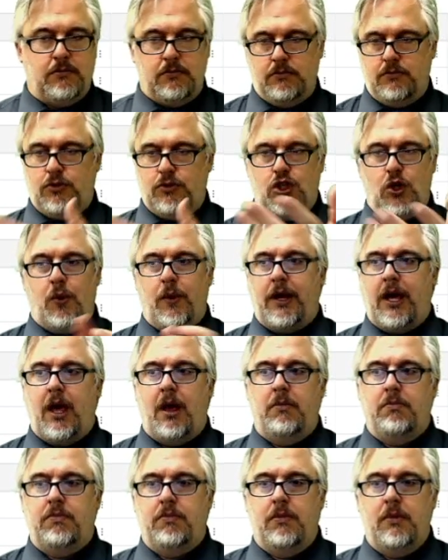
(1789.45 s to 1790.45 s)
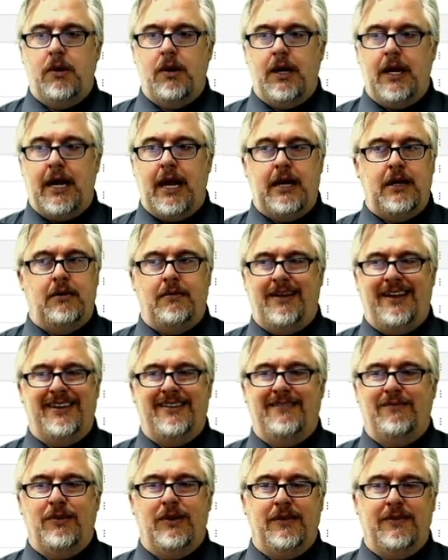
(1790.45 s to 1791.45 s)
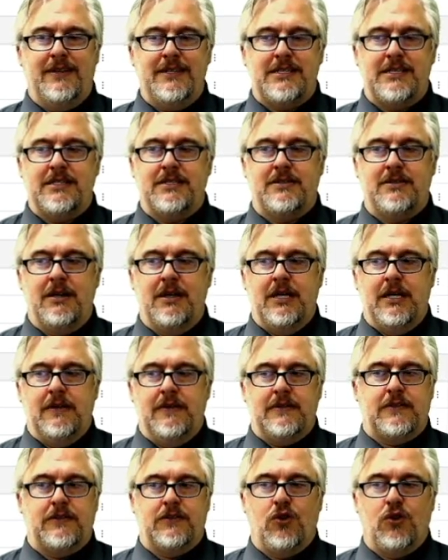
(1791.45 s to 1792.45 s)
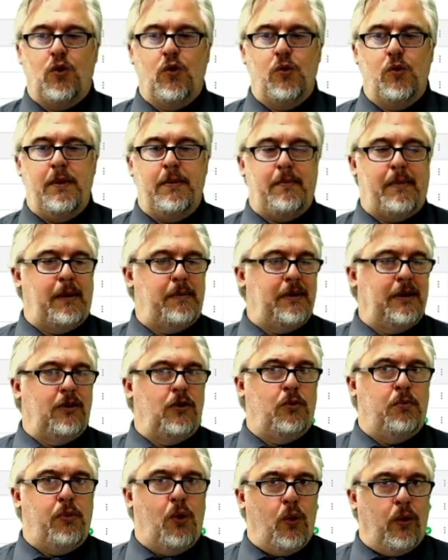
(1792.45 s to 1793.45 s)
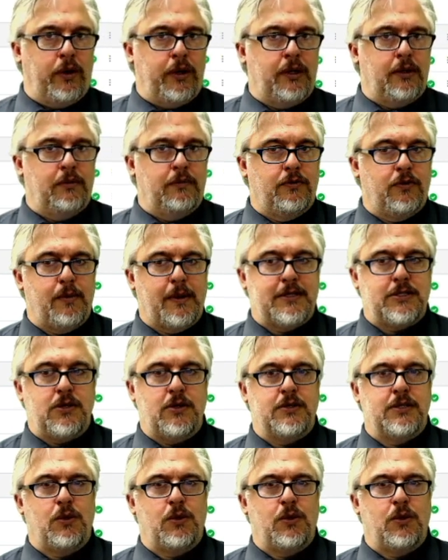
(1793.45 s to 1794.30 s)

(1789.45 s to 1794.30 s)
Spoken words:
showing up. And I don't like, well, this is cool, but it might be a little boring for my students.